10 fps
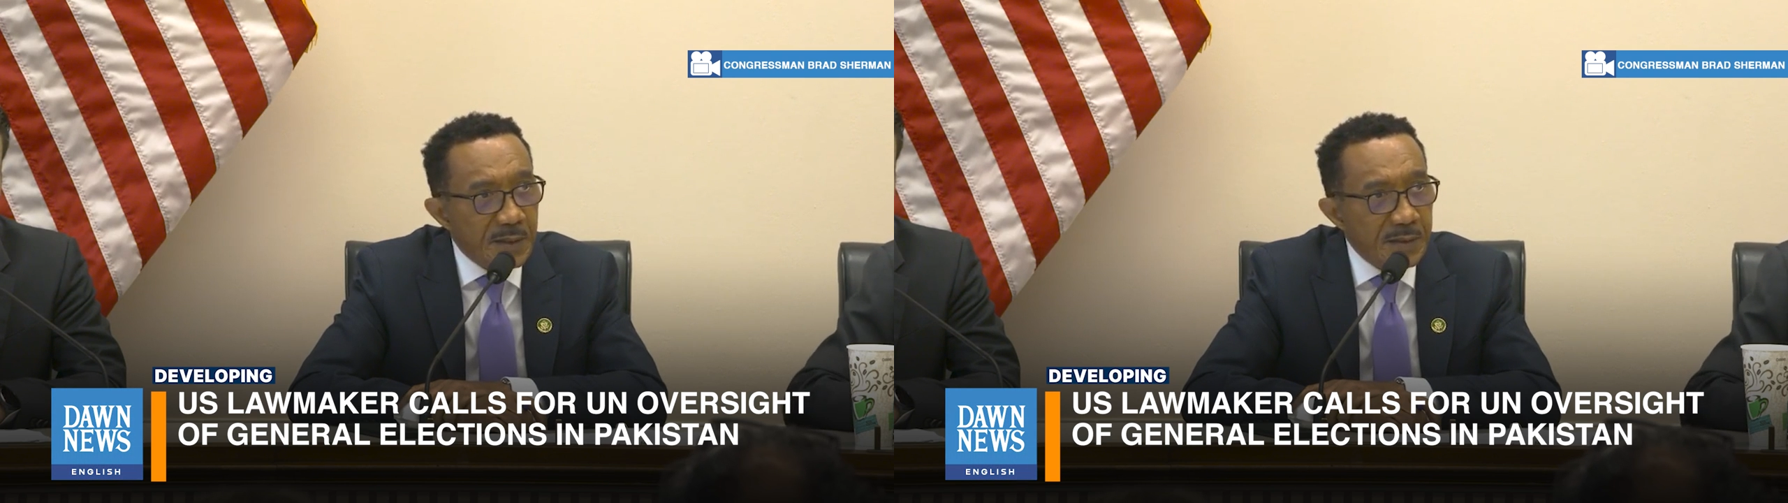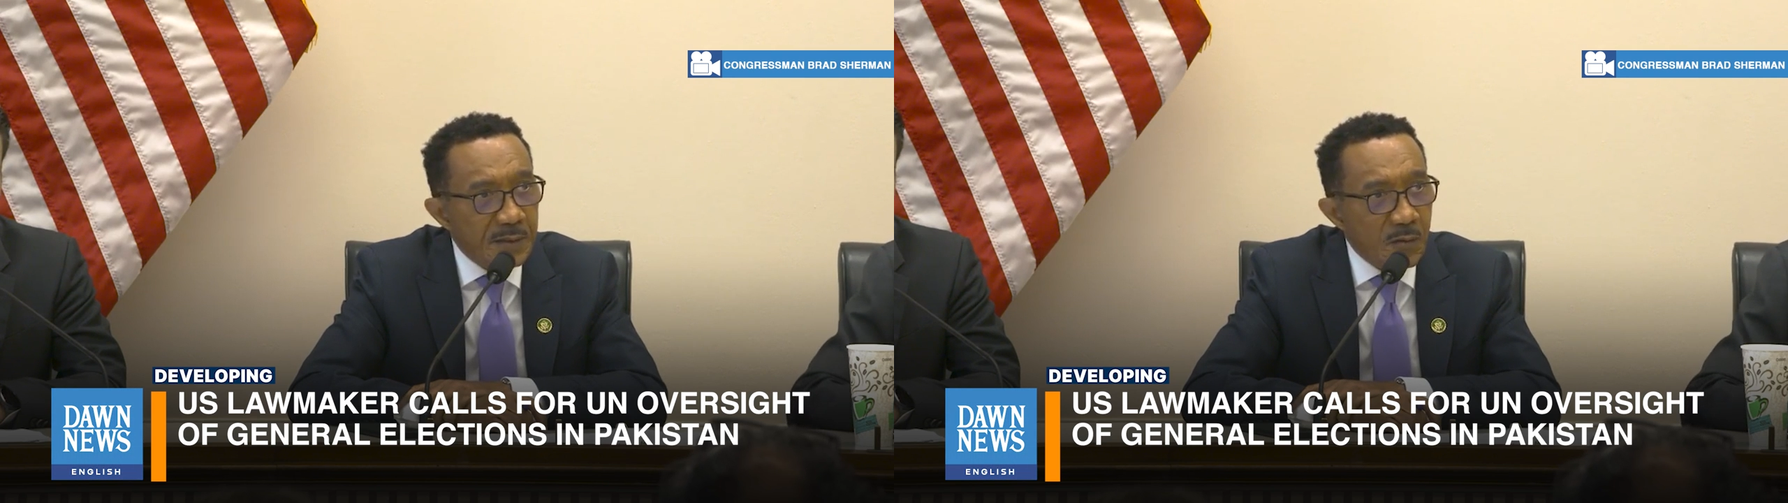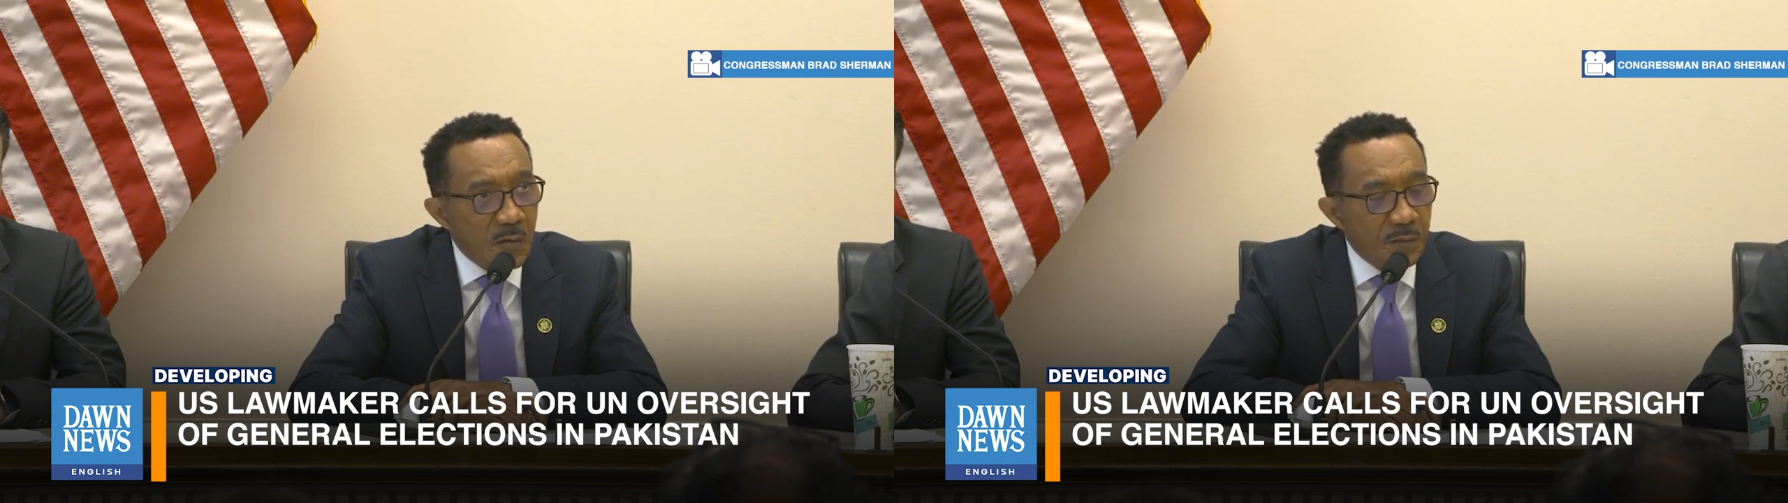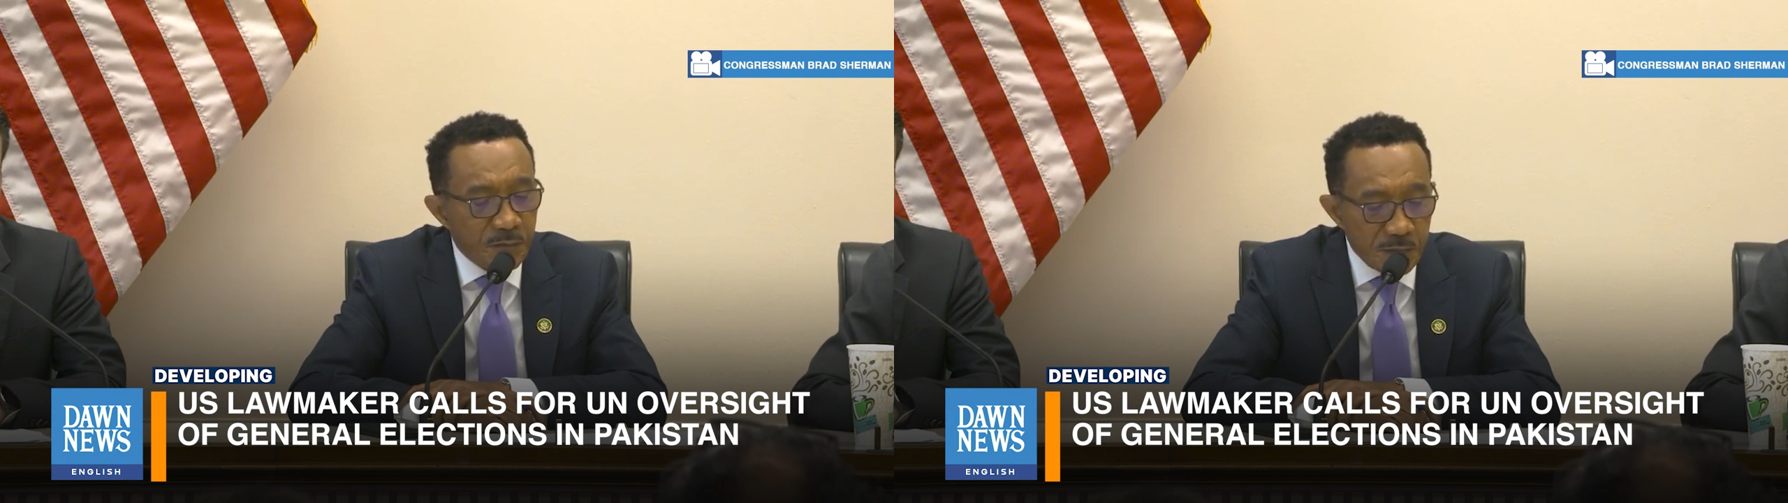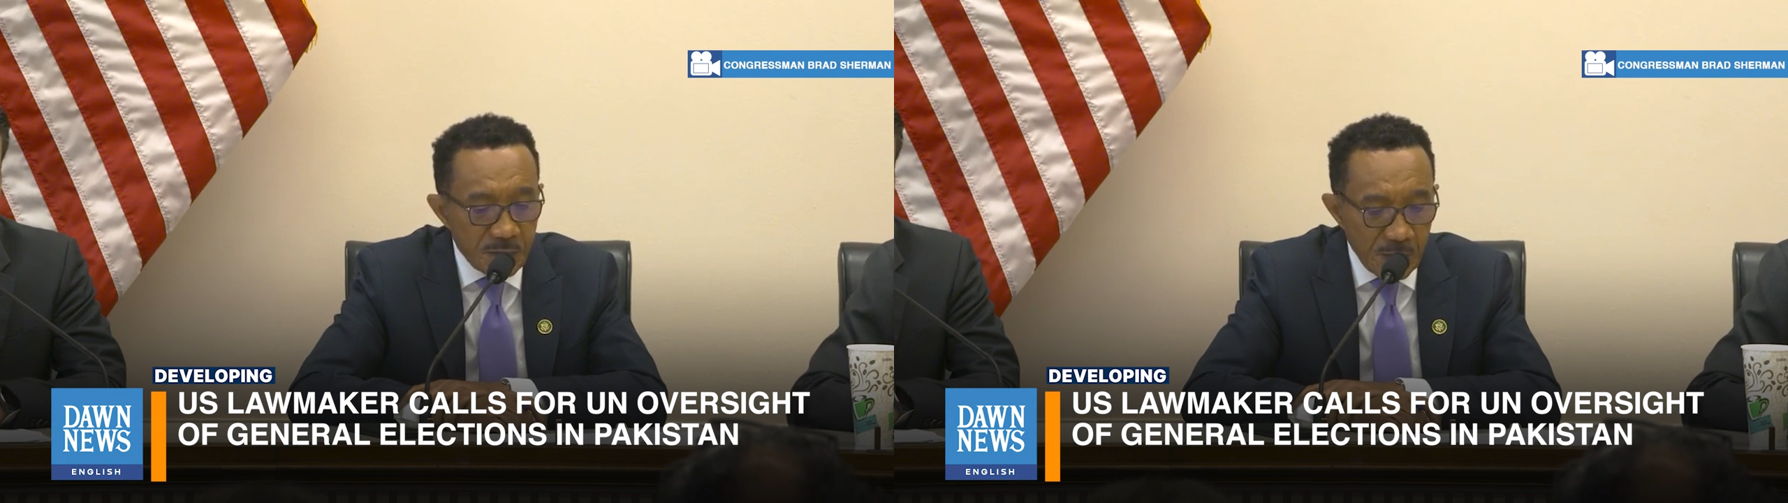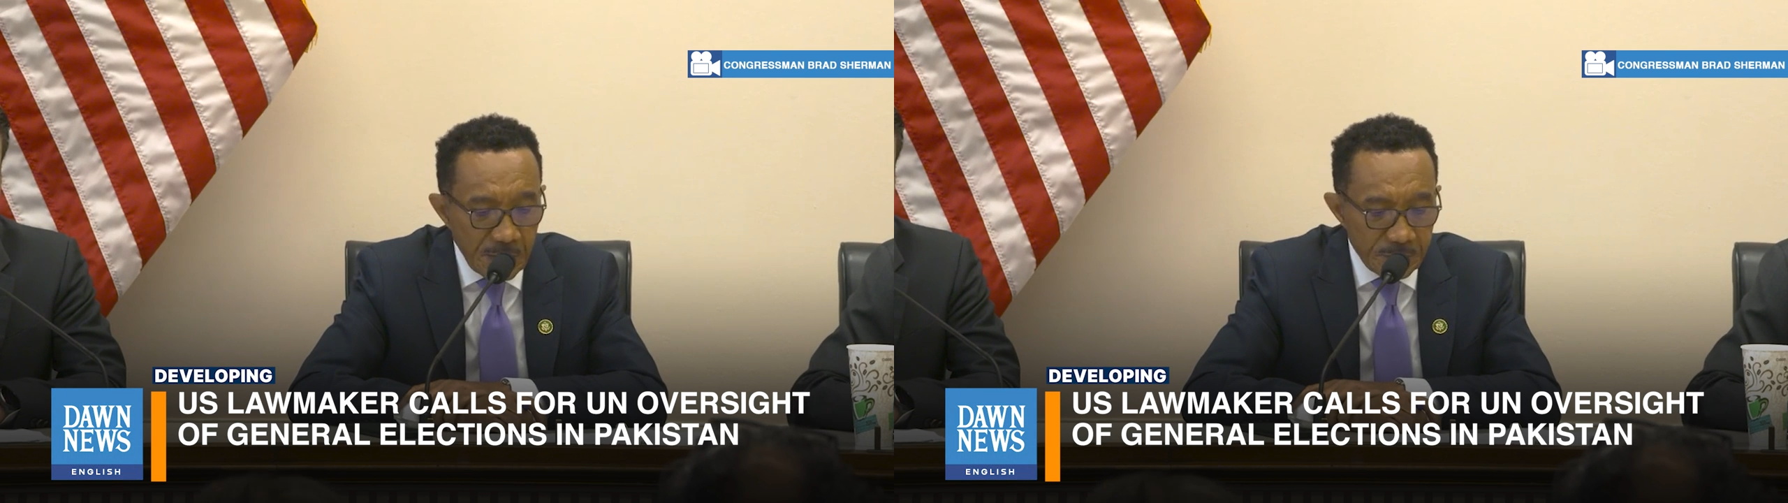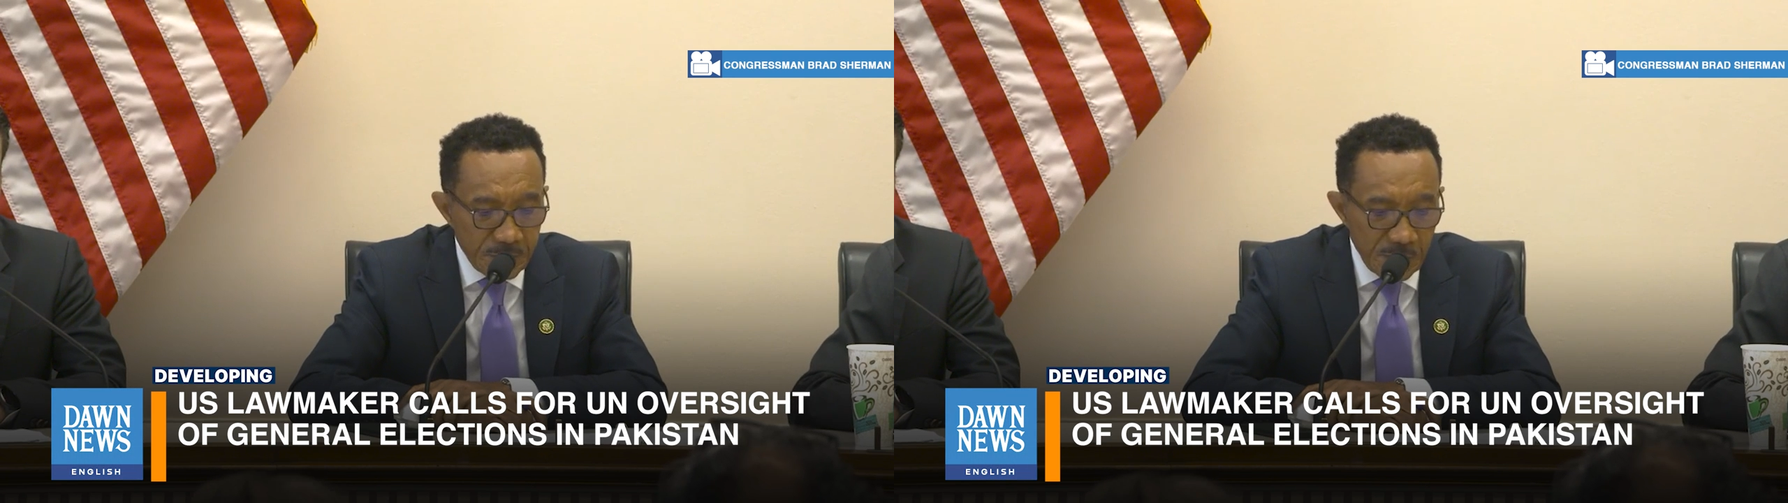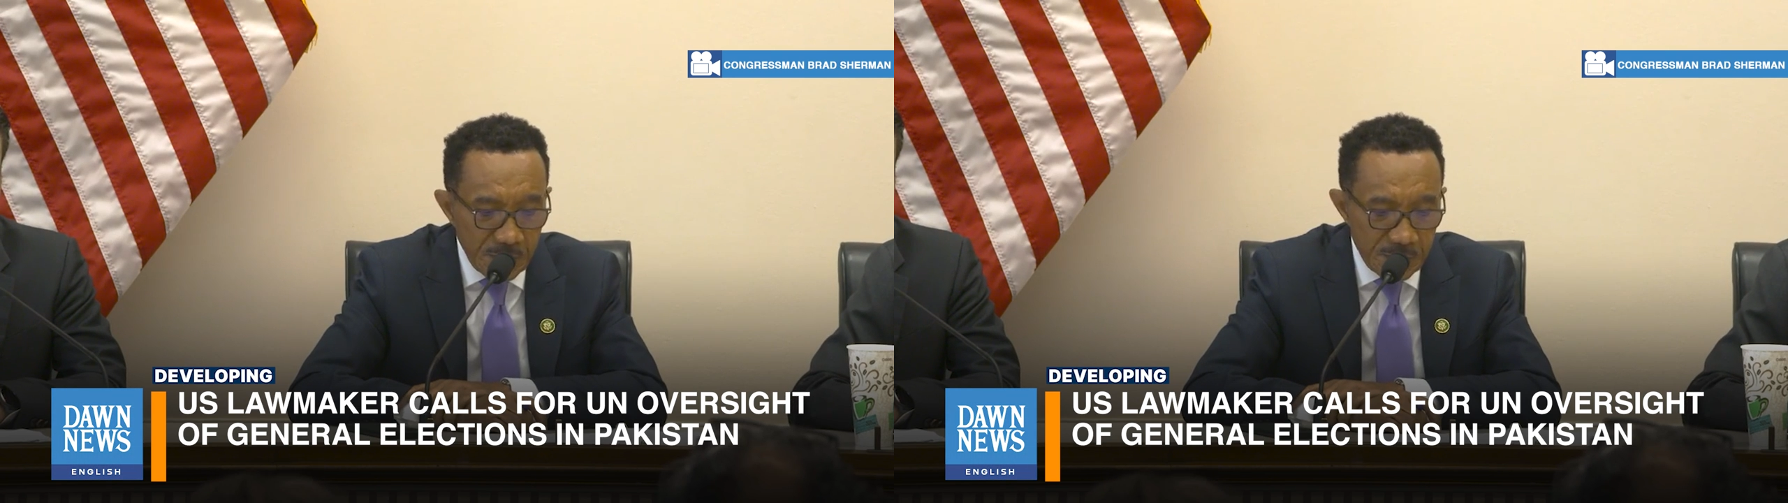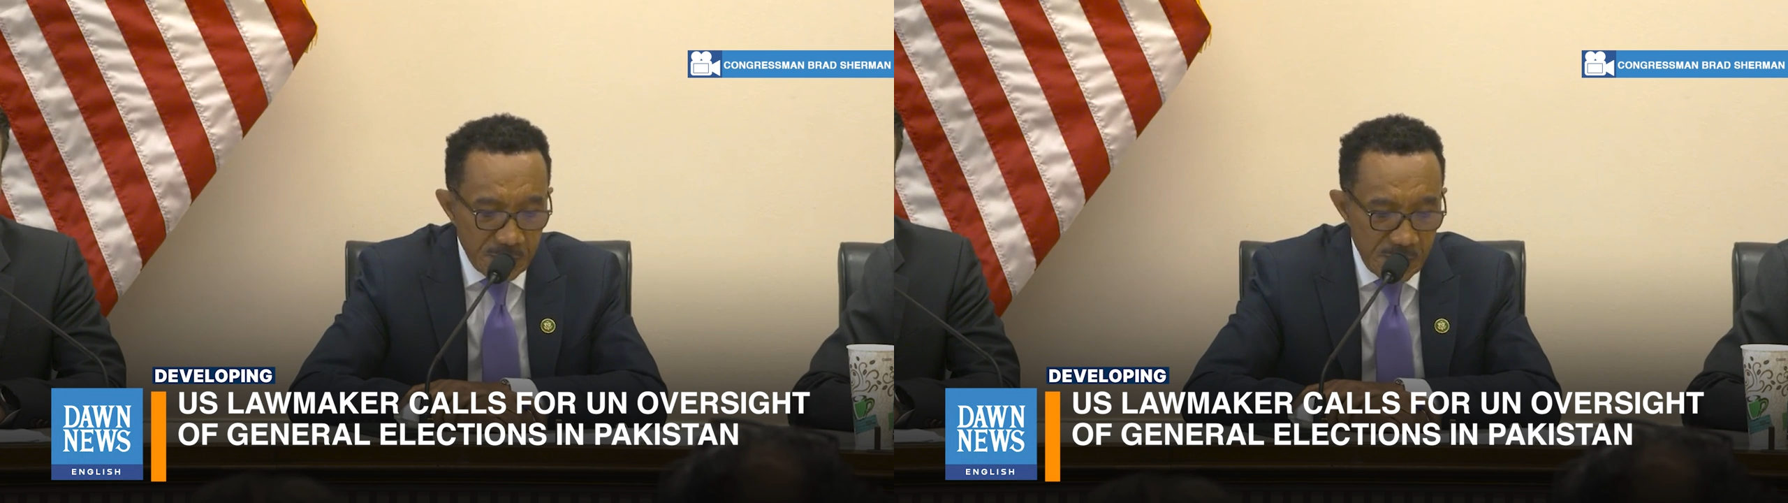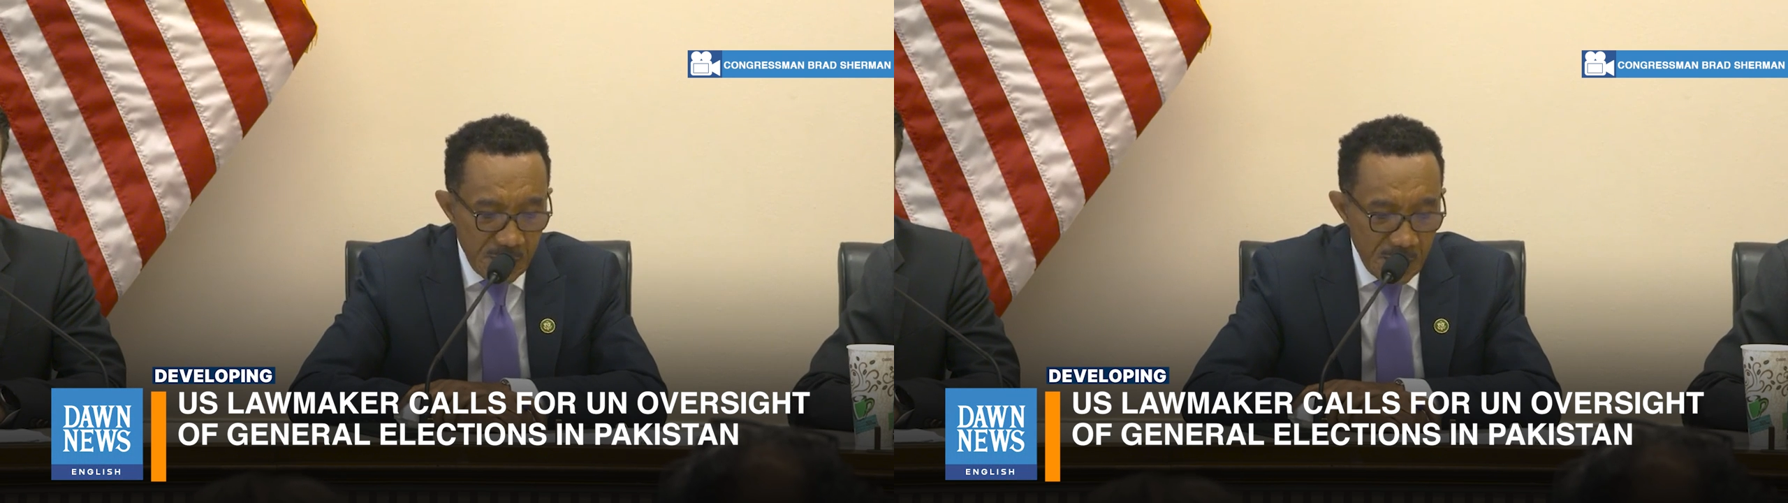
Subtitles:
and oftentimes does